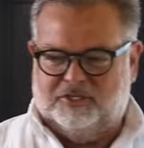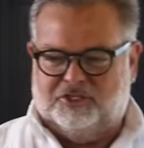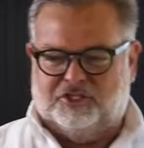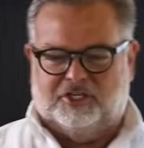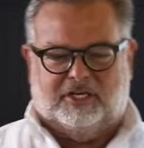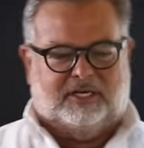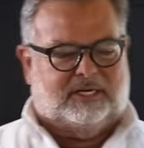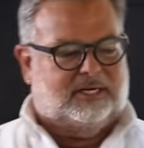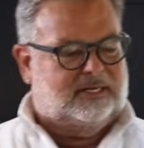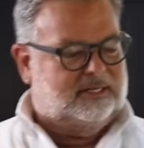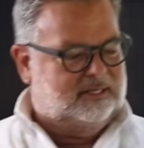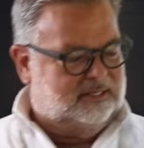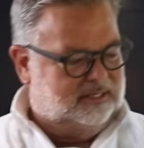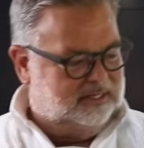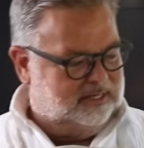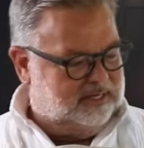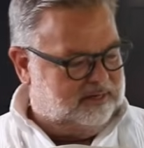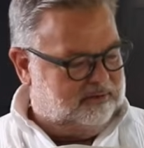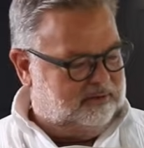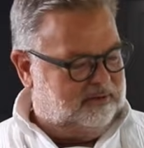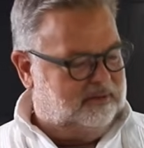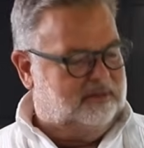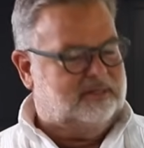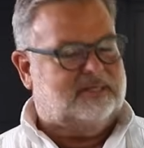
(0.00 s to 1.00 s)
chicken,
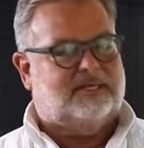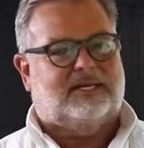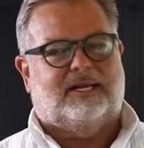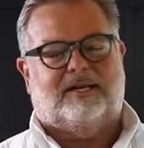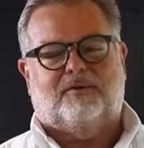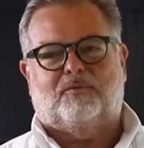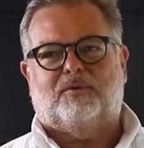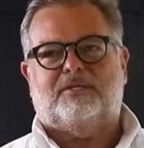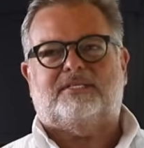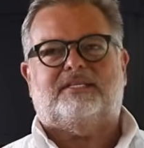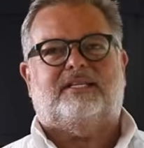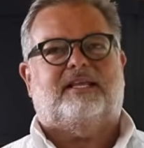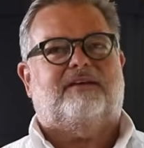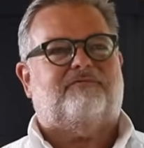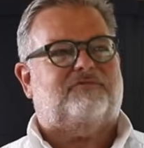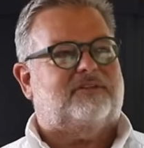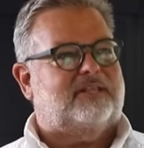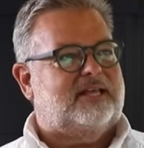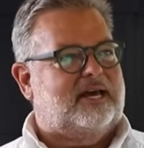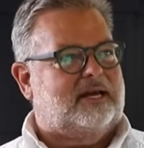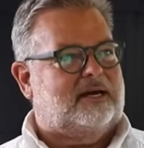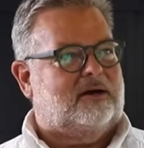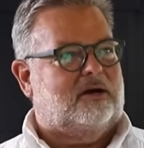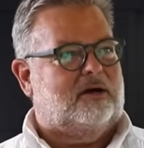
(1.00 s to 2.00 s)
kind of what's left of
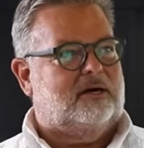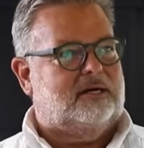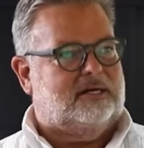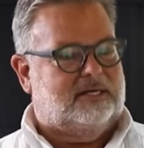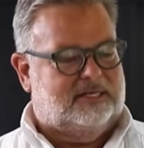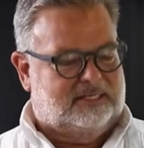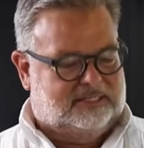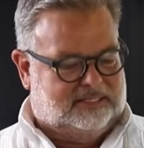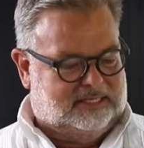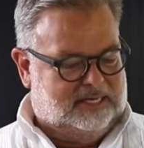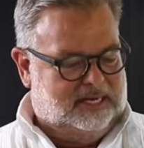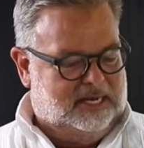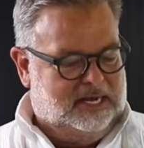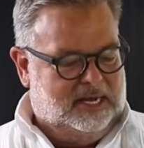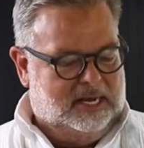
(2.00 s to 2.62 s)
that carcass.